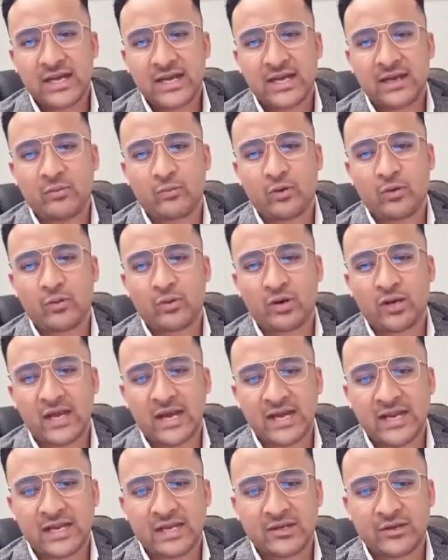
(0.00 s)
We would
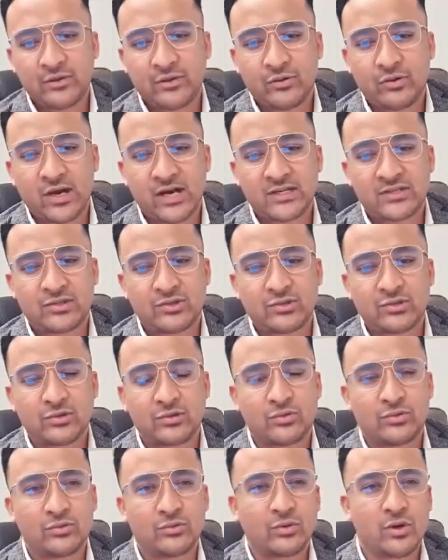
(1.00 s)
like you guys
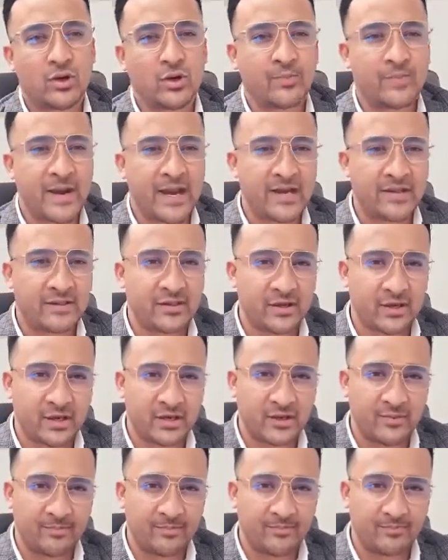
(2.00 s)
to obey
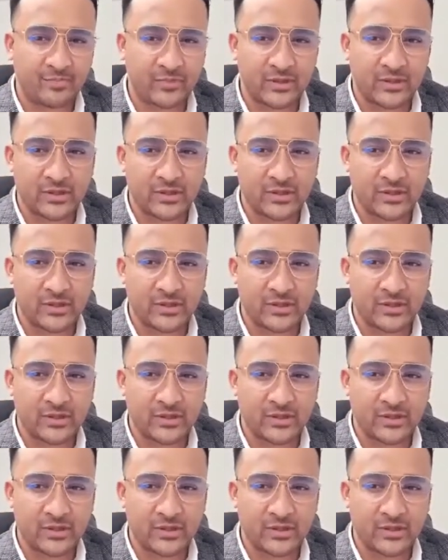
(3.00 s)
the